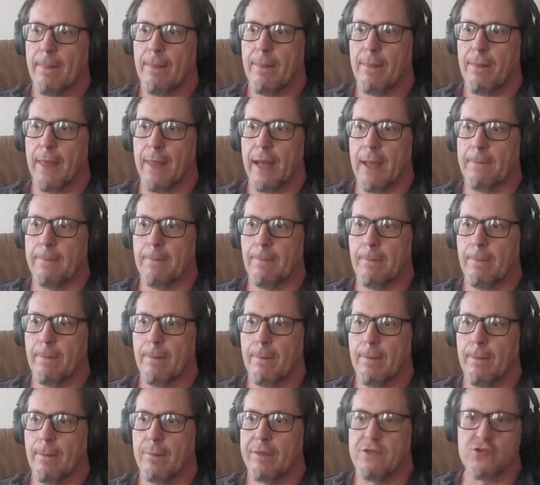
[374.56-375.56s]
that
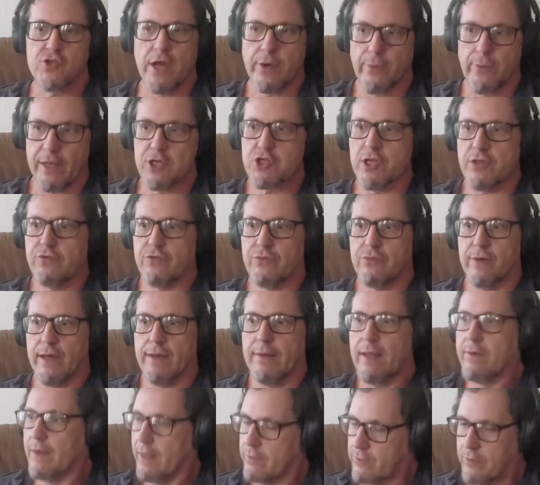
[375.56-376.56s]
these generations, right?
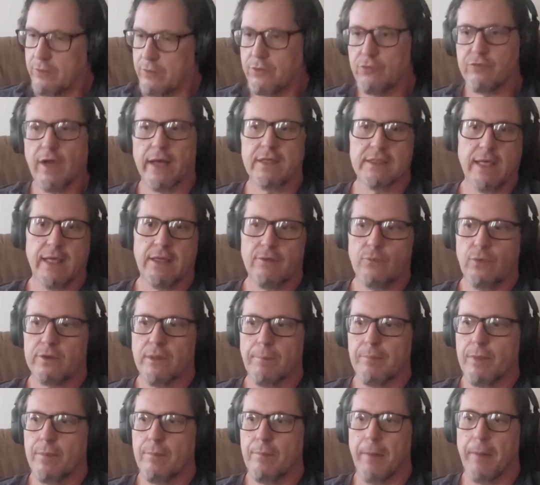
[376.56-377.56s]
And you've got to take what
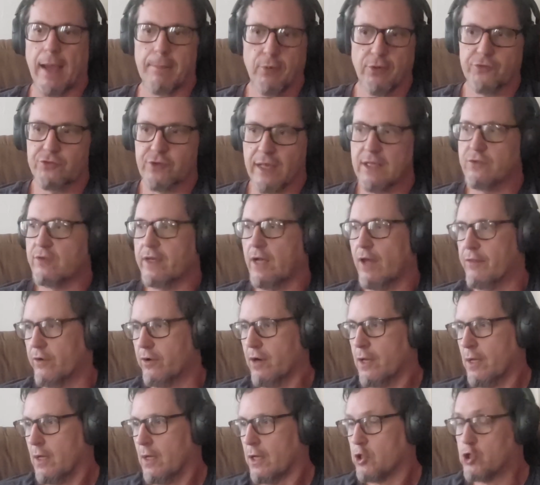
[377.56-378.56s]
the Bible states and other